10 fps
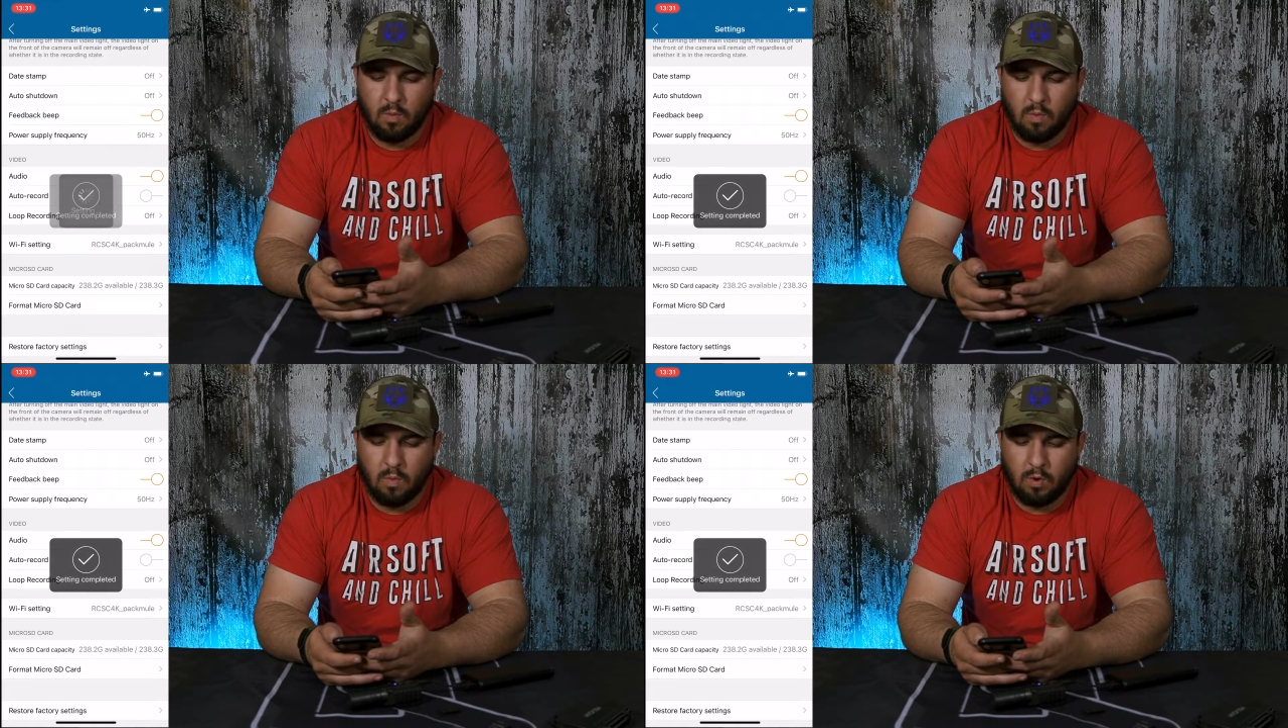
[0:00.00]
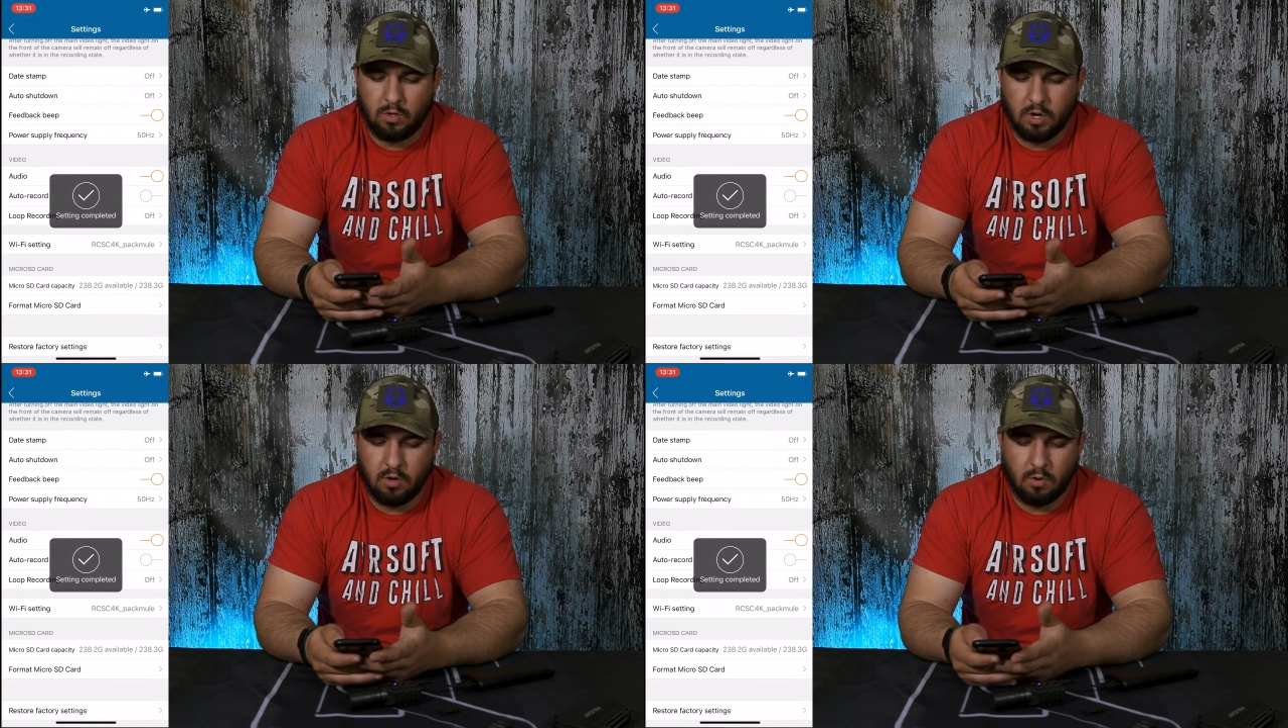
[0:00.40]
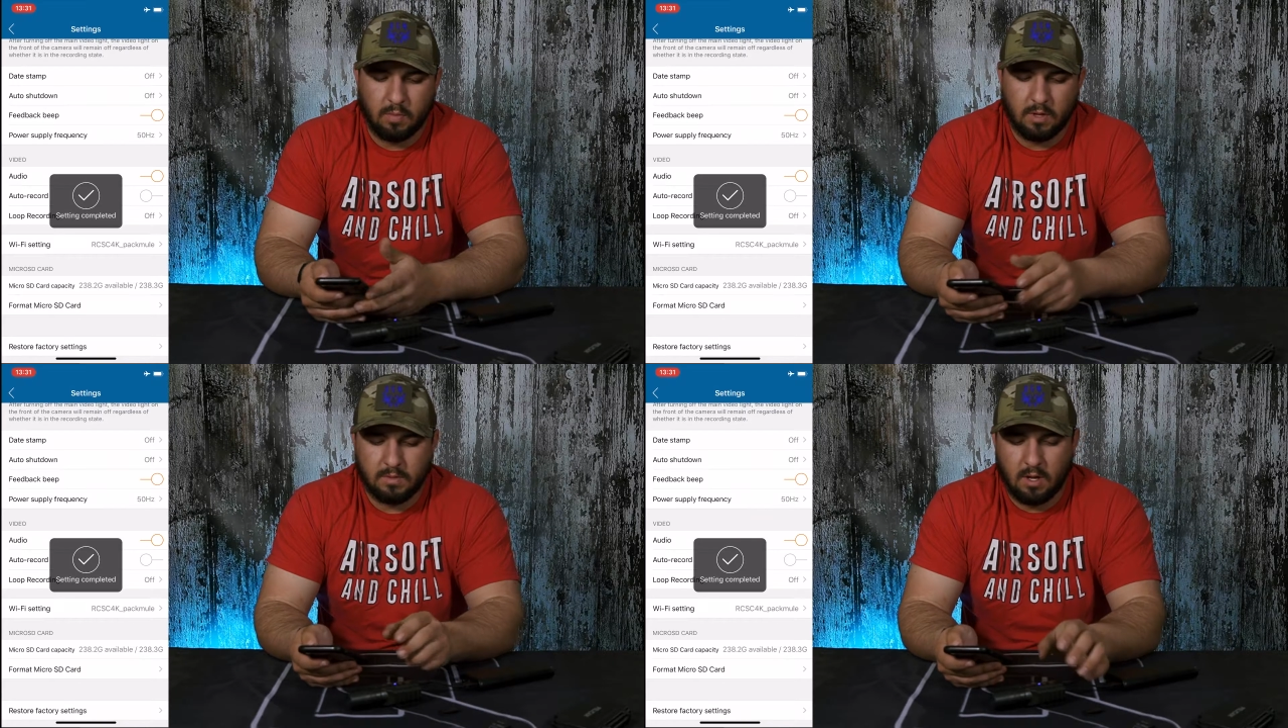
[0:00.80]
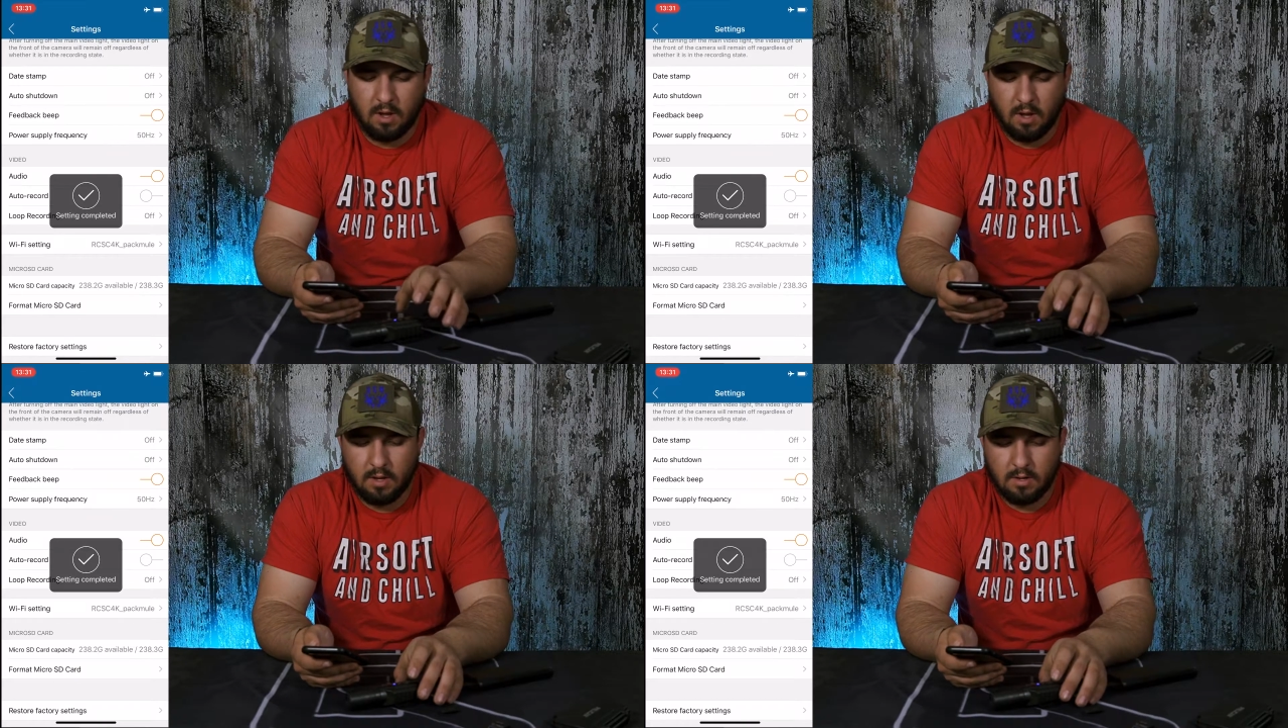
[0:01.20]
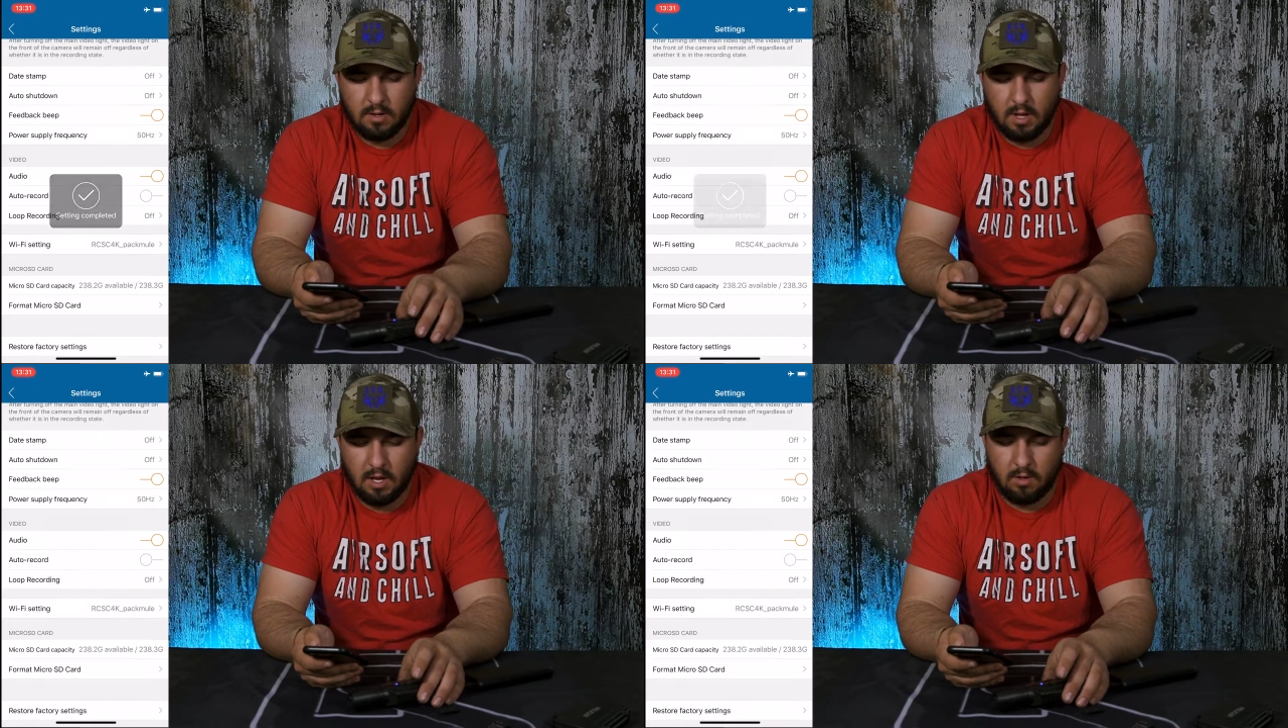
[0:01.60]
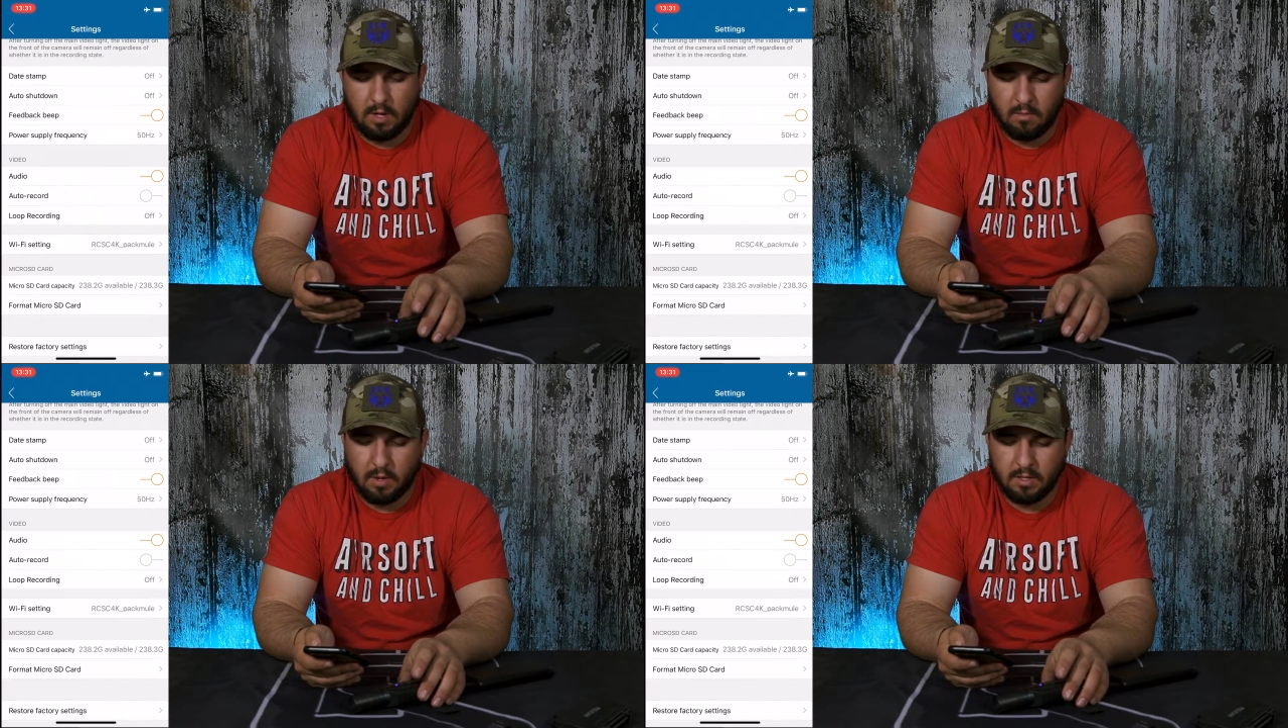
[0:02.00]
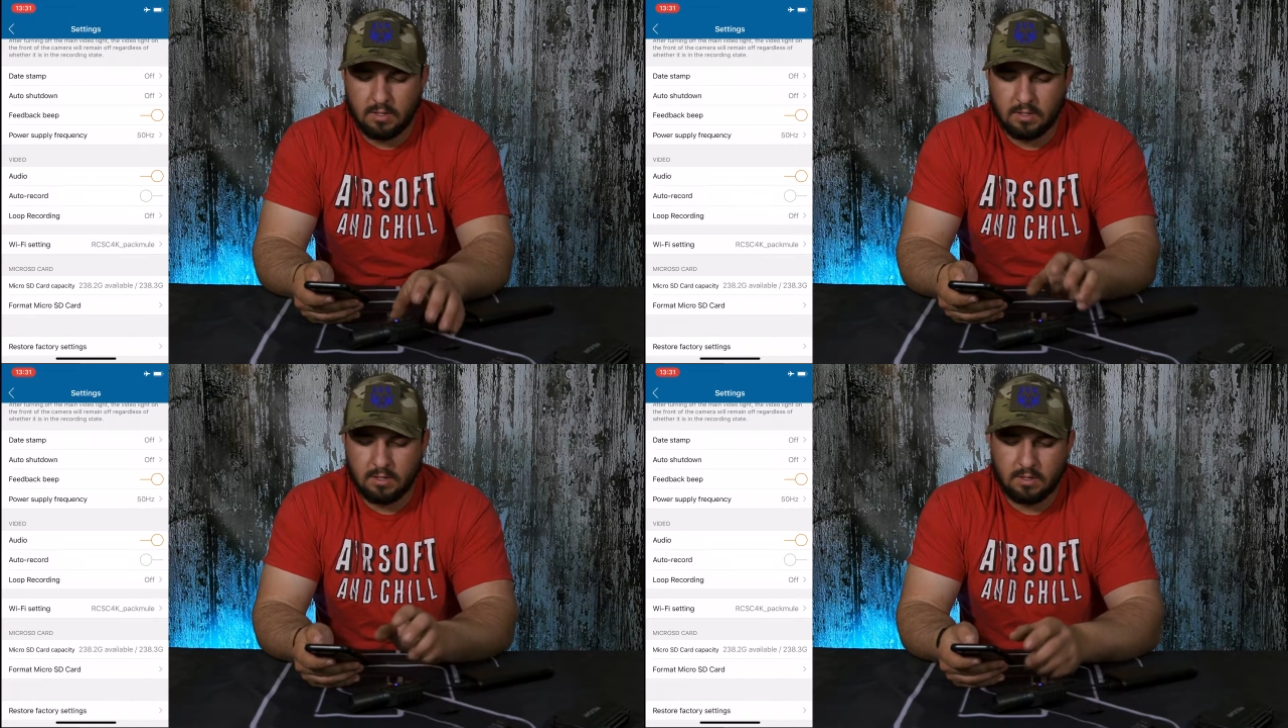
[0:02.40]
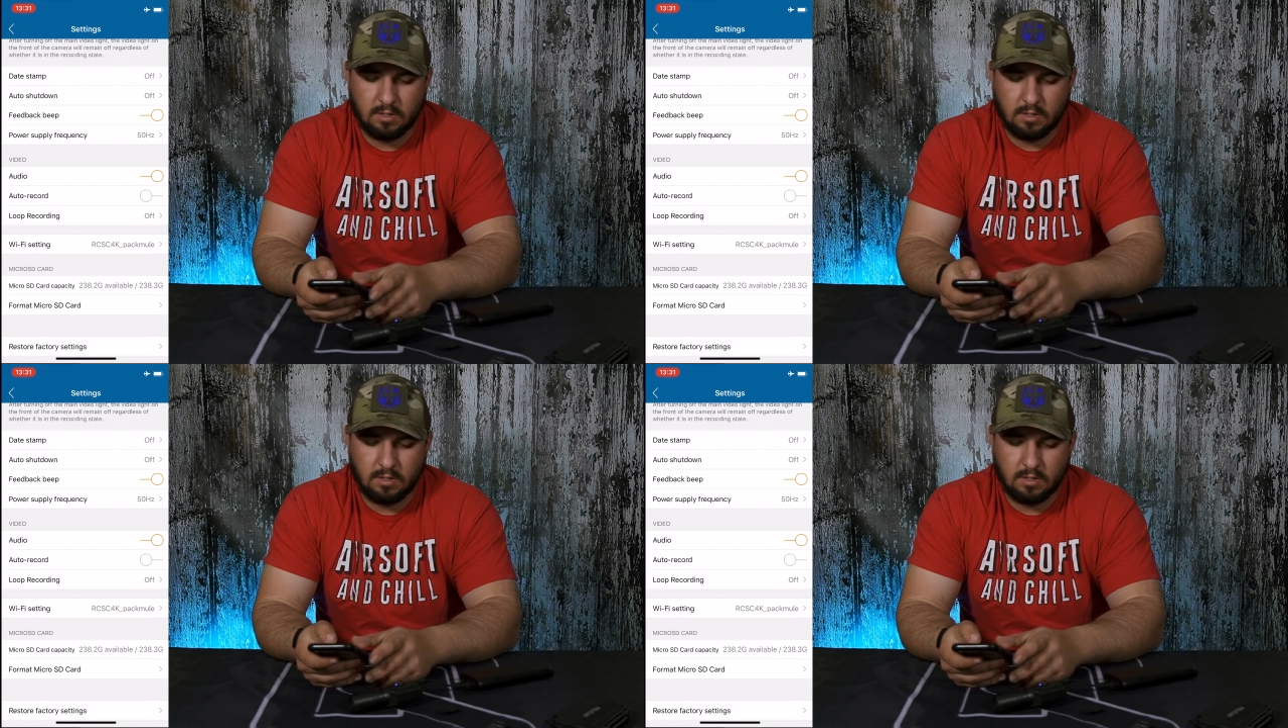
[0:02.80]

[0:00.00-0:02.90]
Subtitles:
When you turn your beeps on and you hit buttons,